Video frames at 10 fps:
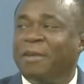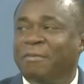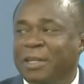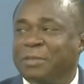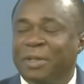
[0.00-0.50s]

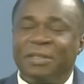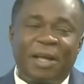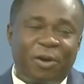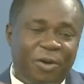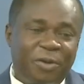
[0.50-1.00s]
Investments. They
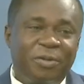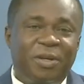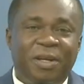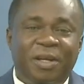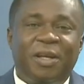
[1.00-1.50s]
are all,
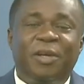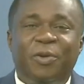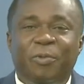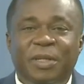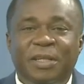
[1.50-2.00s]

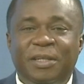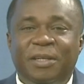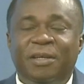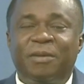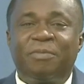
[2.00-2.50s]
within
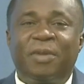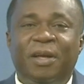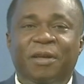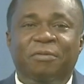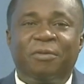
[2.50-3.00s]

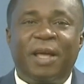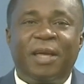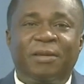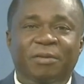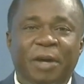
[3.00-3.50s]
the,
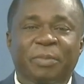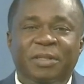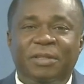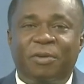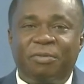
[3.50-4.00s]

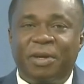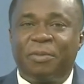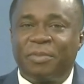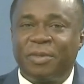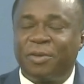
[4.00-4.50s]
remit of
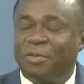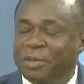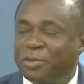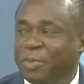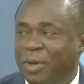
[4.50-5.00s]

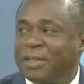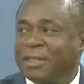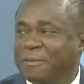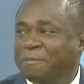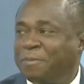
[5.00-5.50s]
fiscal
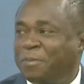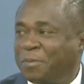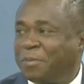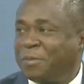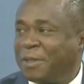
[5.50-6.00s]
policy.
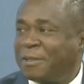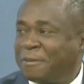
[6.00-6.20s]
Mm. Yes.